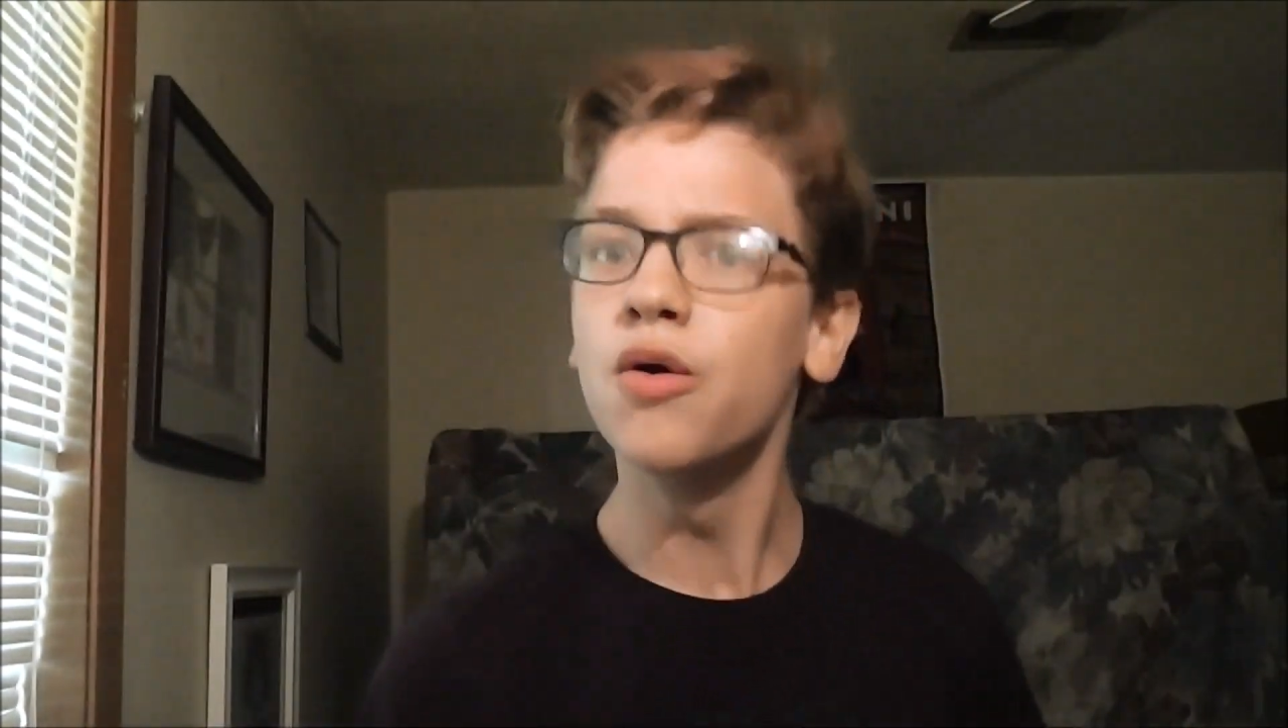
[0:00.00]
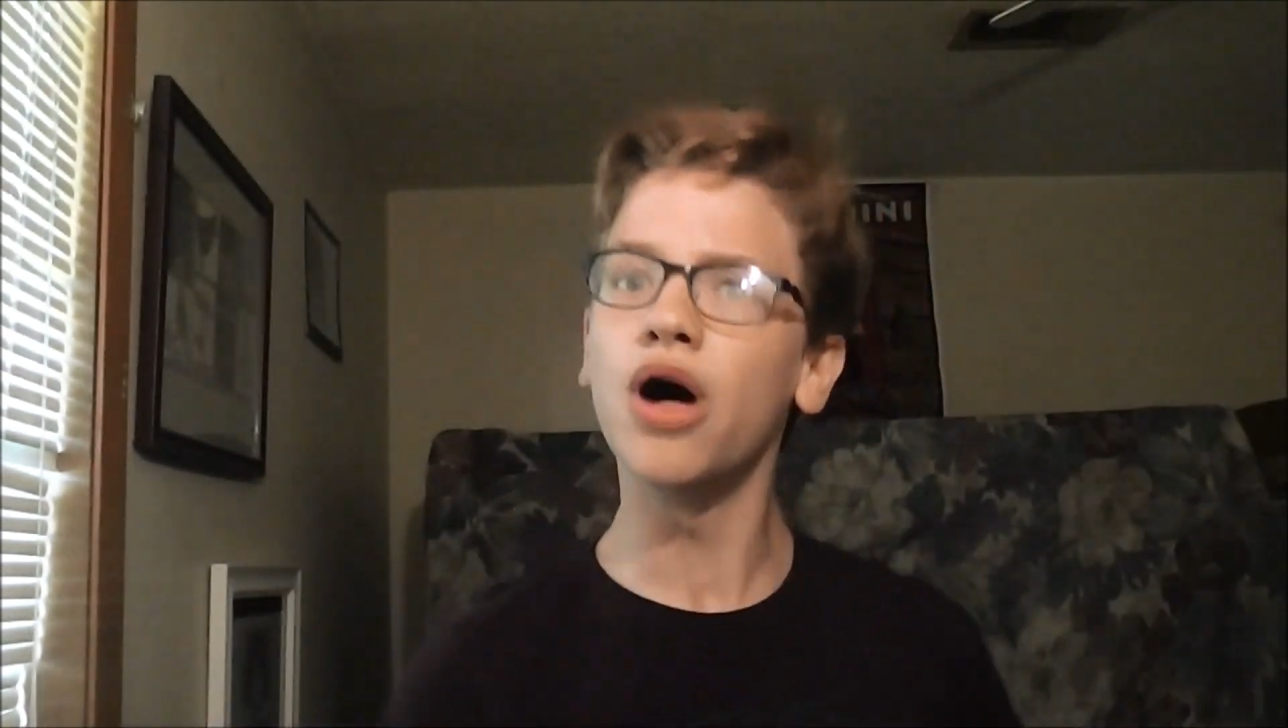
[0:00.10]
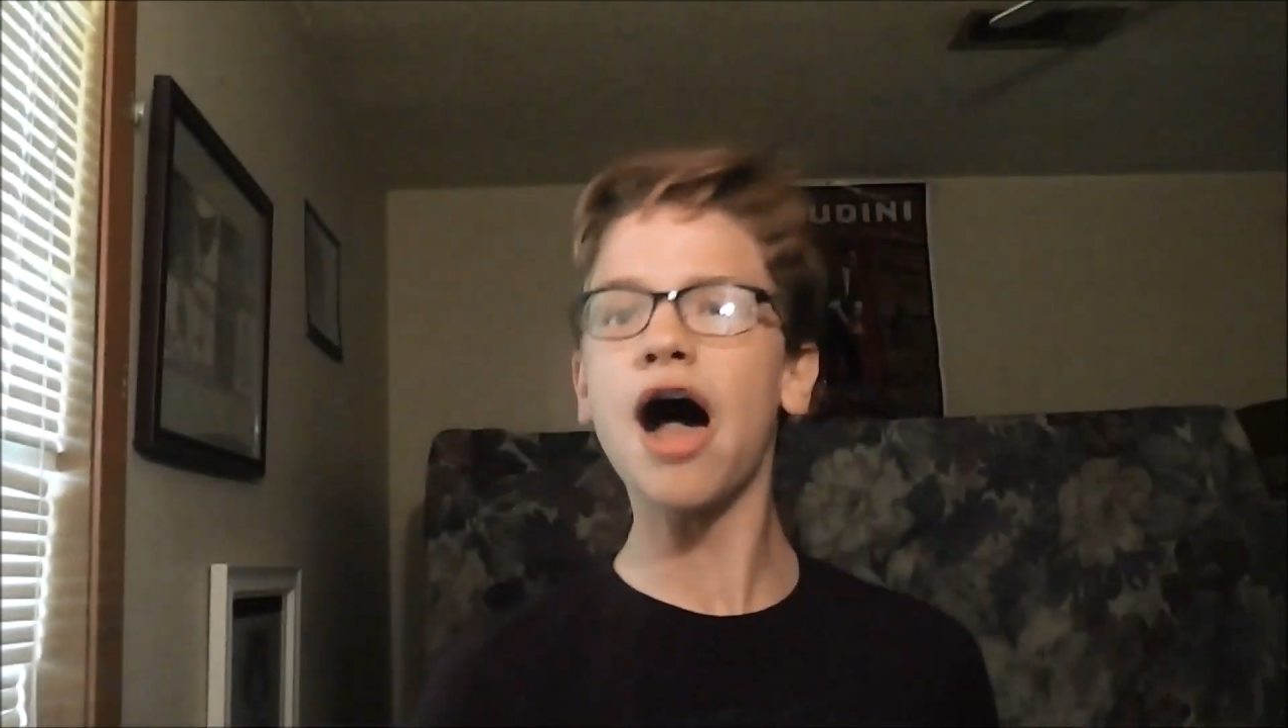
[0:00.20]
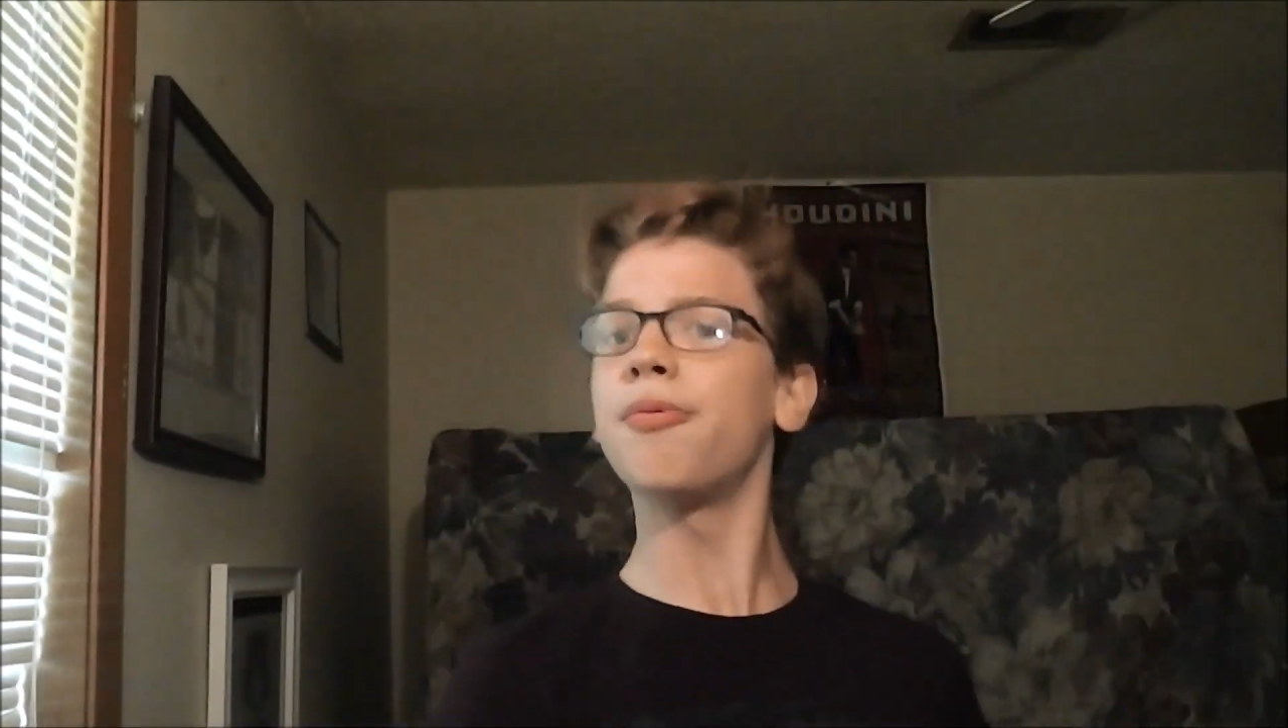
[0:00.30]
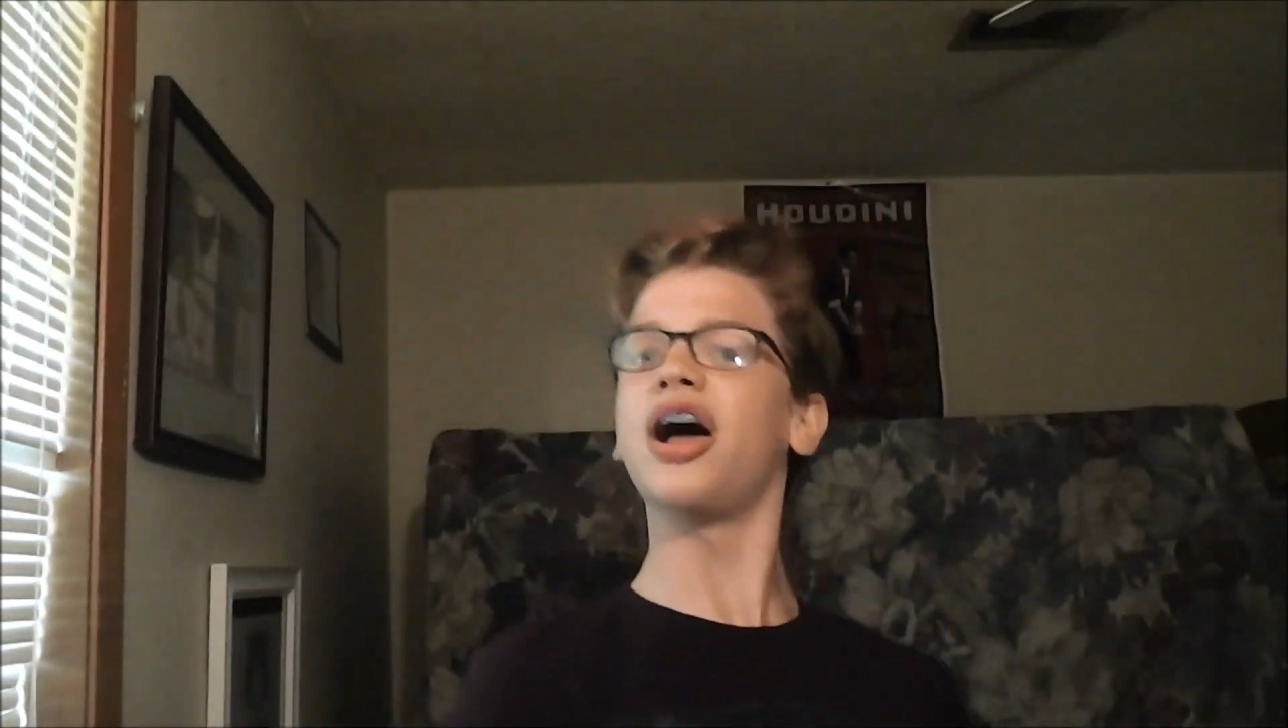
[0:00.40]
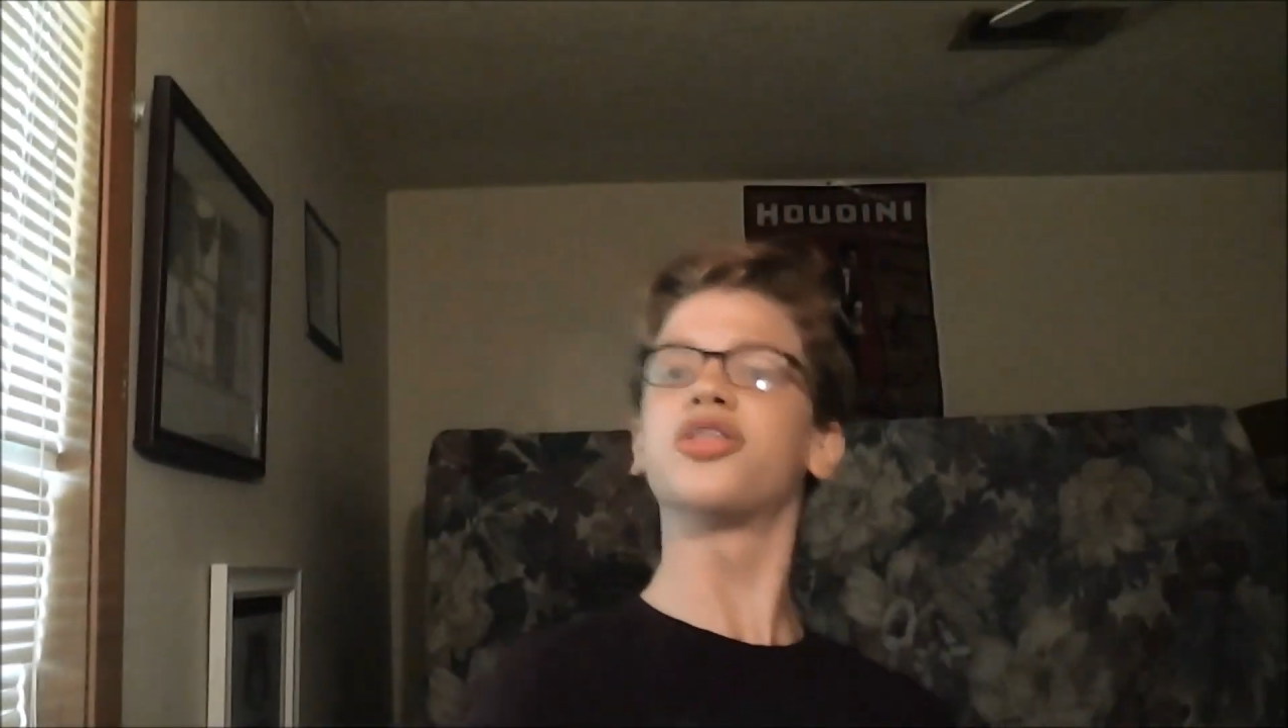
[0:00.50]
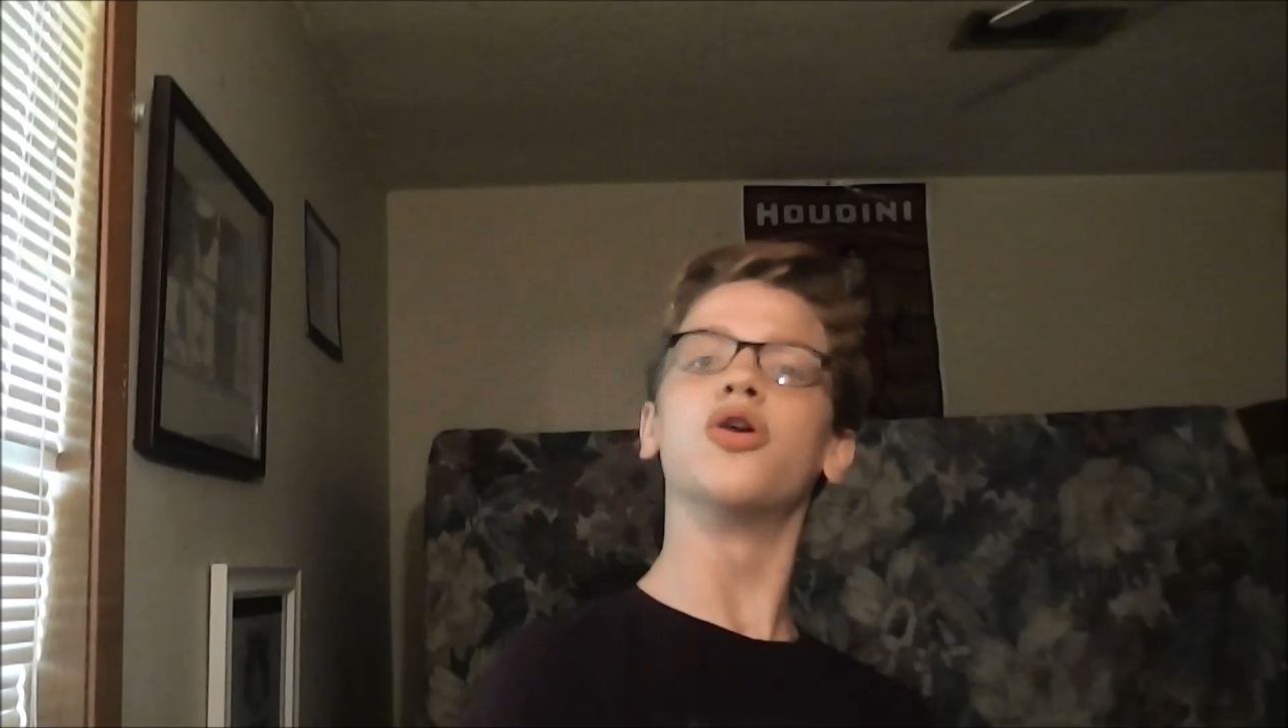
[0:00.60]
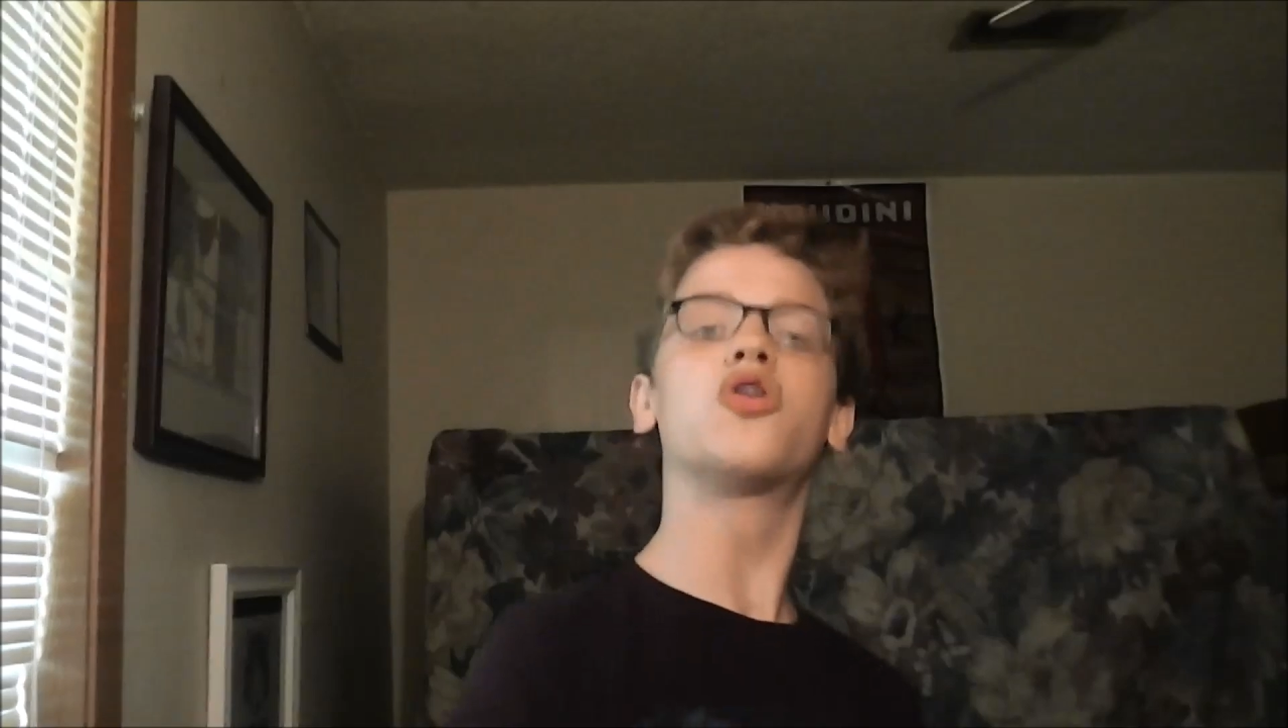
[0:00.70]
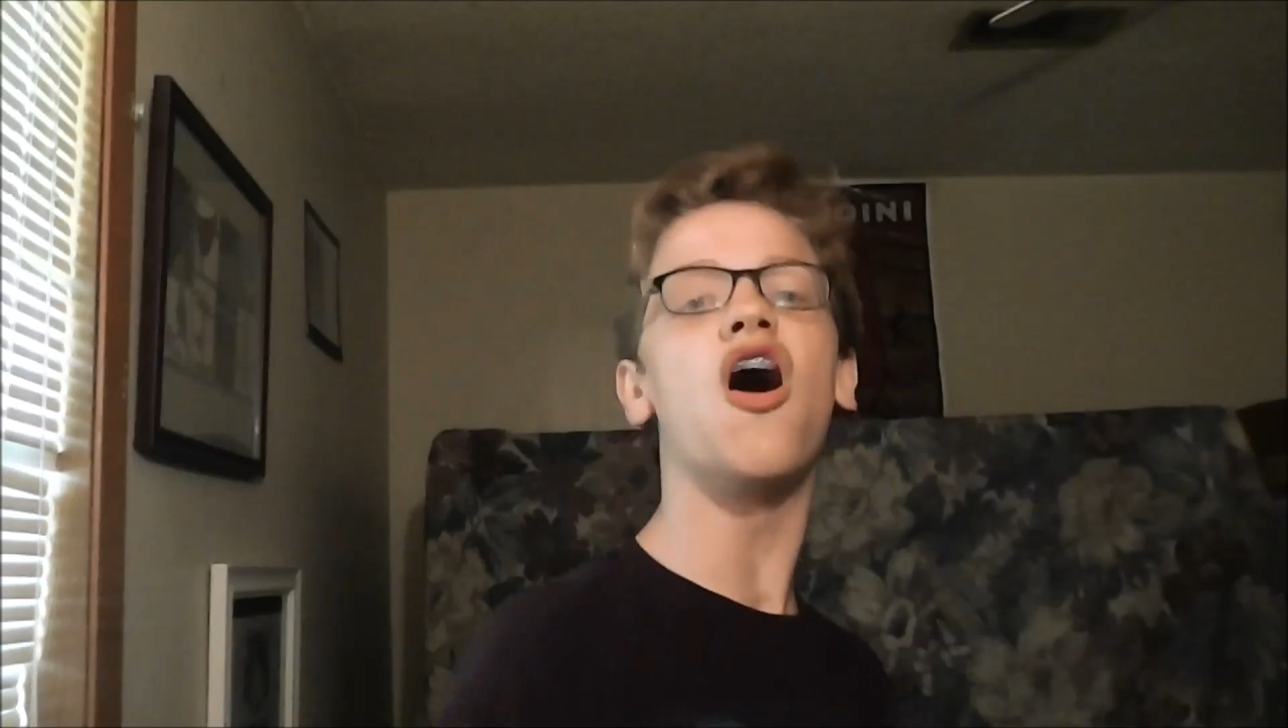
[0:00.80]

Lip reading: Well, how about I throw